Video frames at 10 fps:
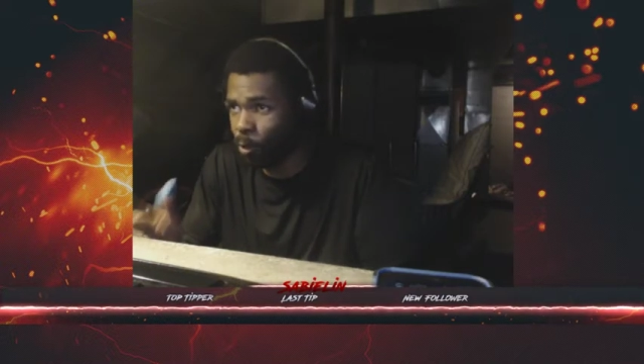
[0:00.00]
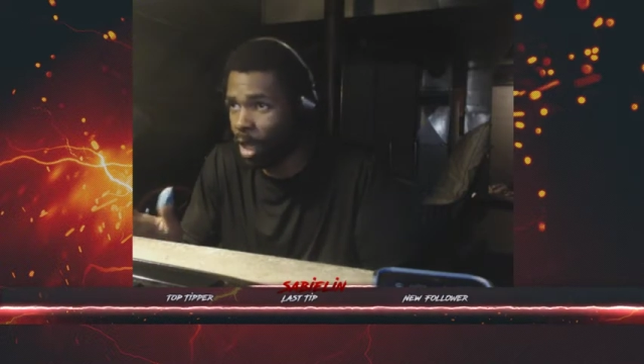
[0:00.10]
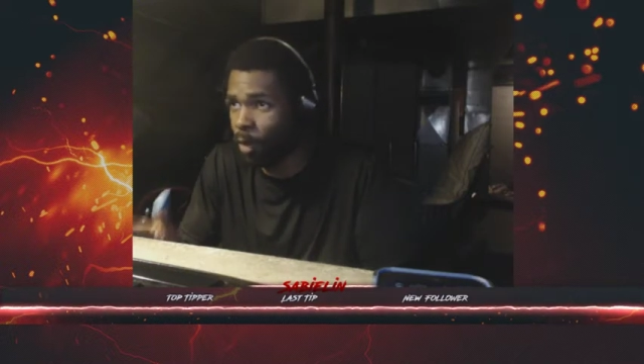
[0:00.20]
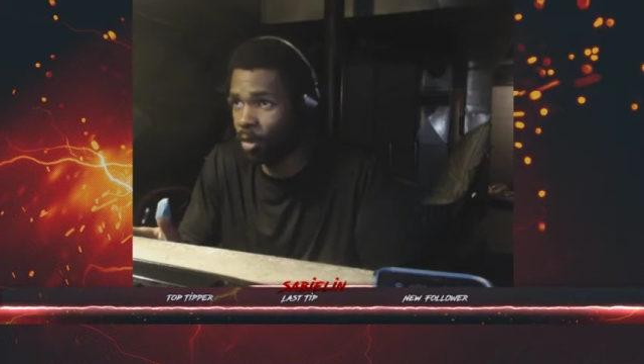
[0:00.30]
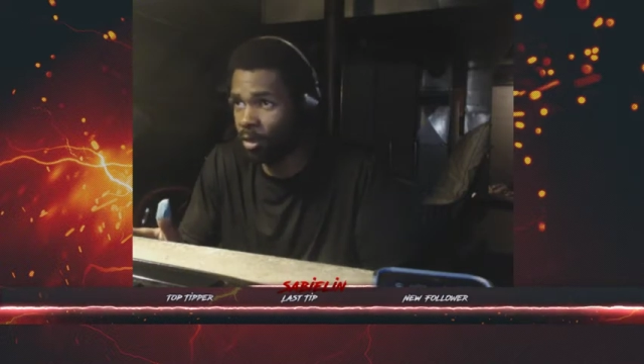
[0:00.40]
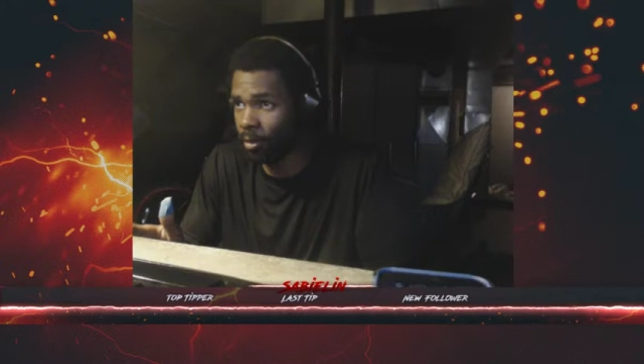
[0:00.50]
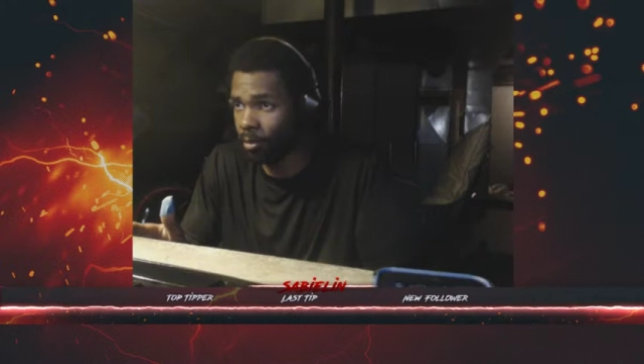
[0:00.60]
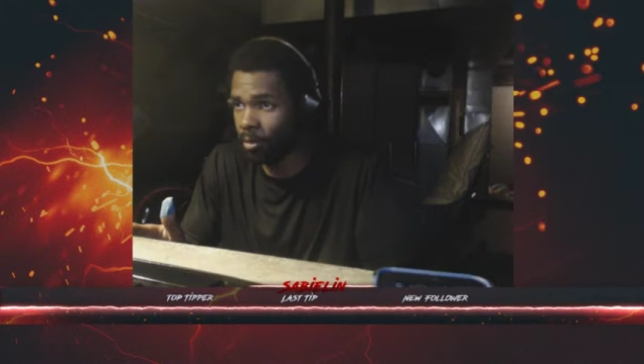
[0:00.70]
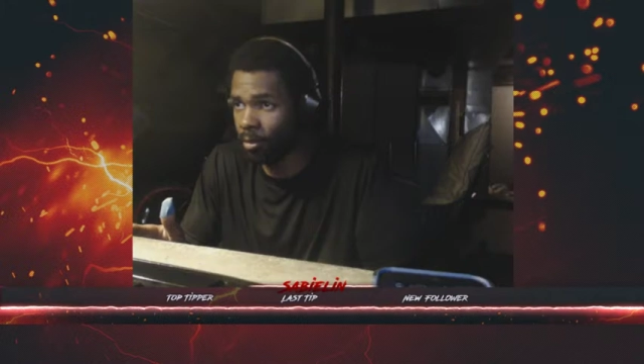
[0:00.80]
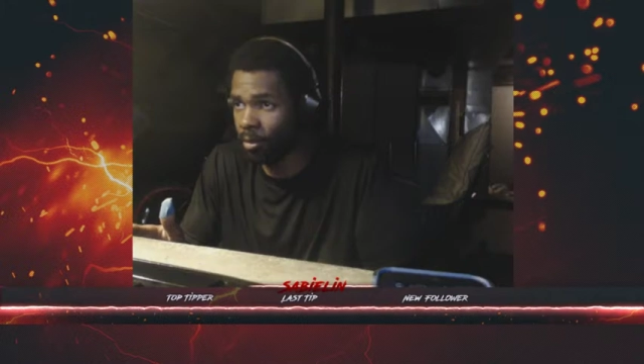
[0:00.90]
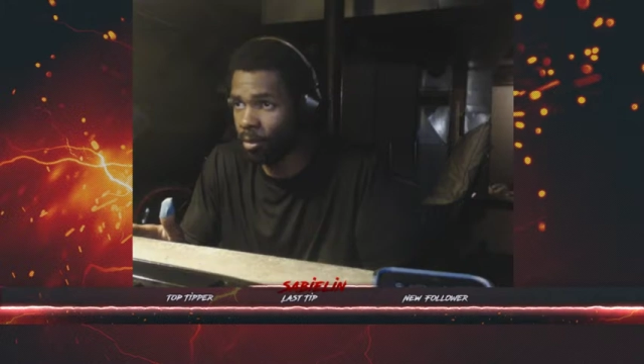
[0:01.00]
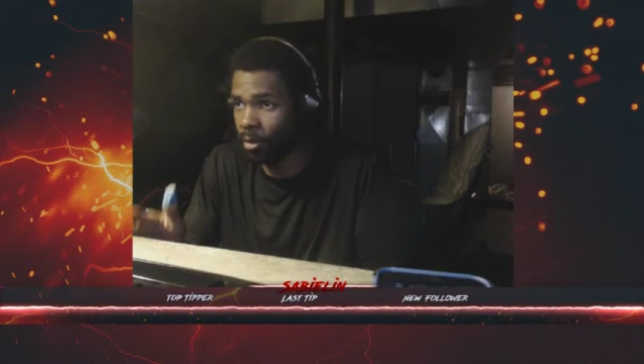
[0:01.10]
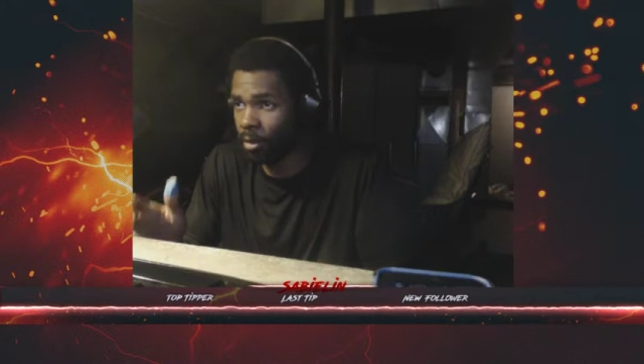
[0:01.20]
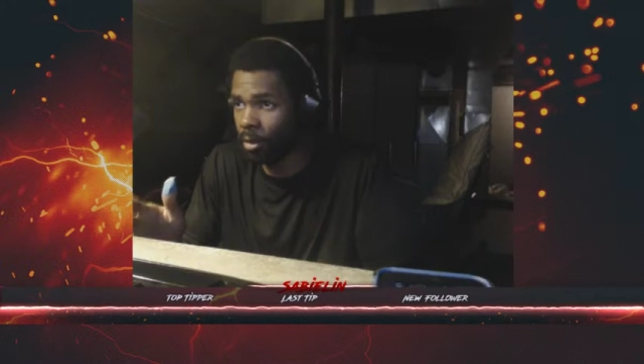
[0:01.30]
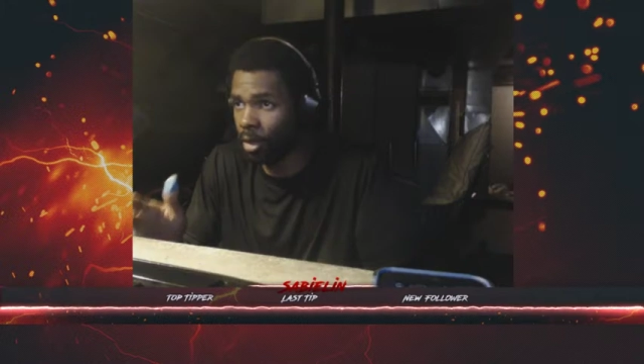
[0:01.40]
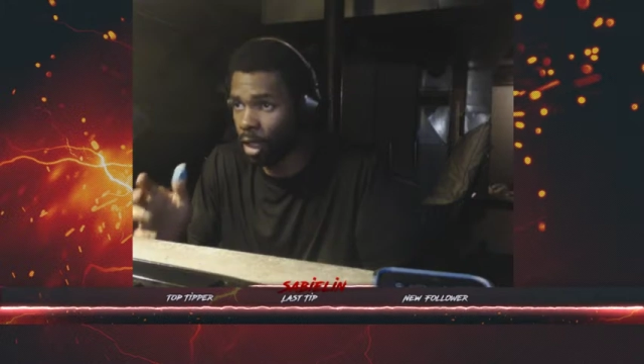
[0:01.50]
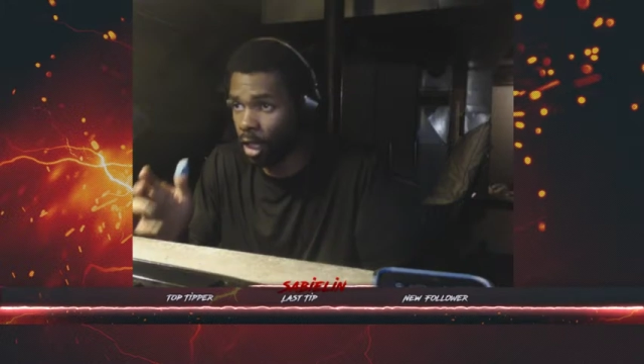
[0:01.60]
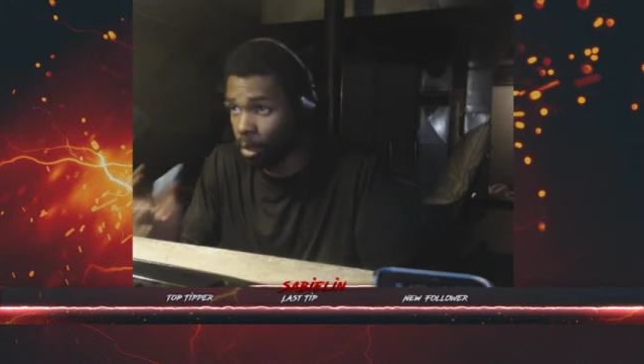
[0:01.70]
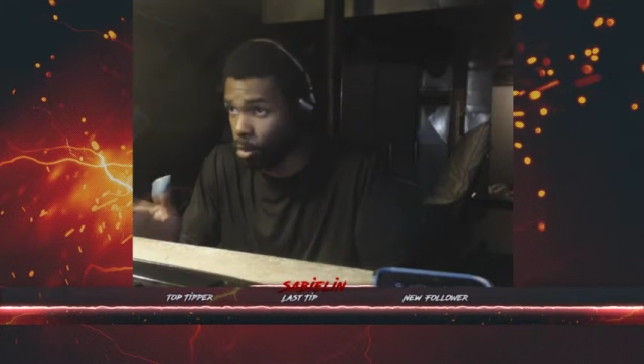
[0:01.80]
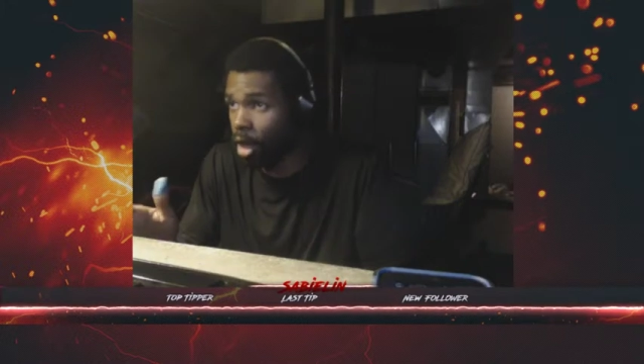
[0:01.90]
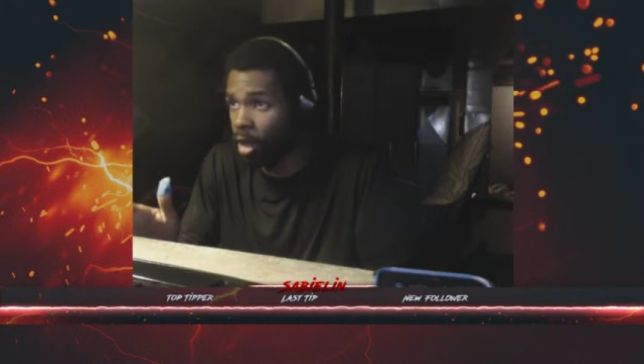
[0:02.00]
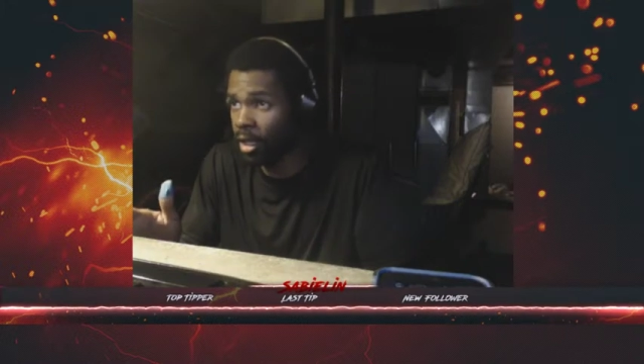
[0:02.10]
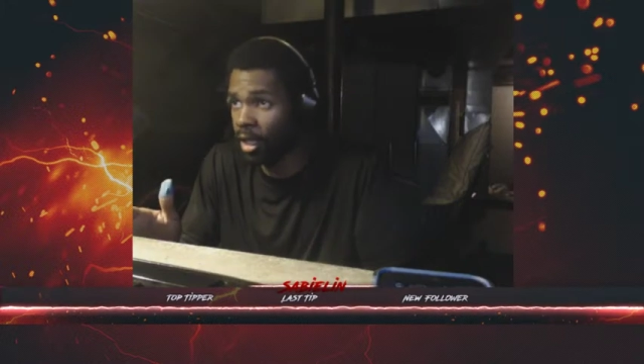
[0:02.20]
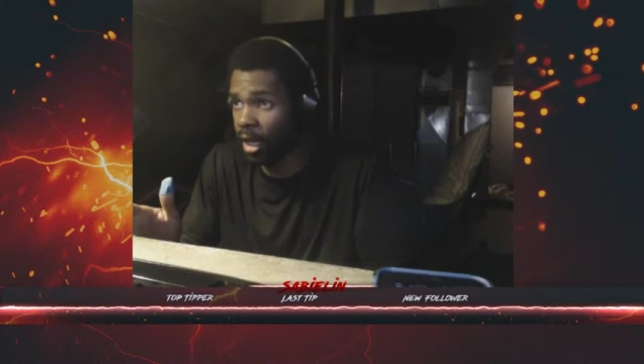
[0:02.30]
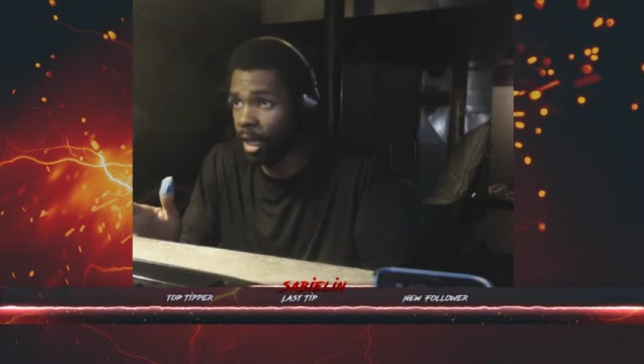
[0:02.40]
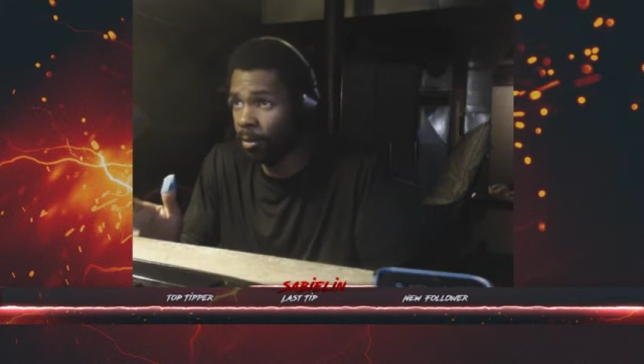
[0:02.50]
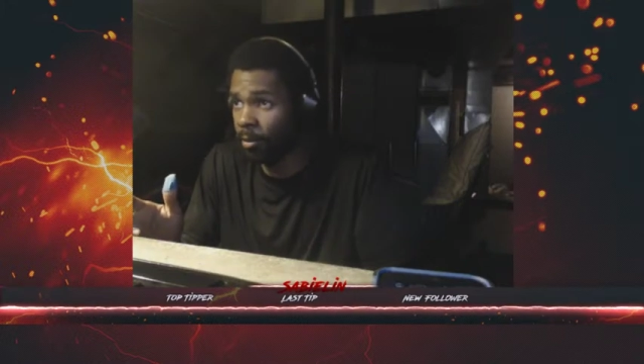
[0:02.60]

away with it in broad daylight.